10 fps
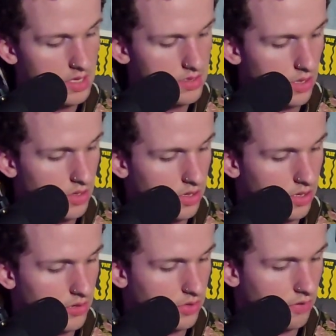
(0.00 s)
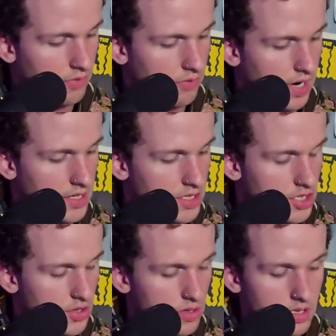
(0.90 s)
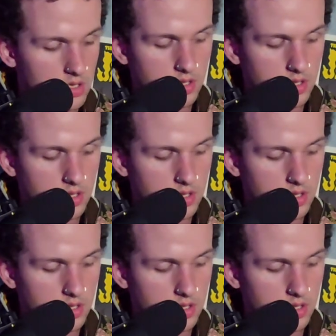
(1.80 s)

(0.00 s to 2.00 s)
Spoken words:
So you're going to start from fret 2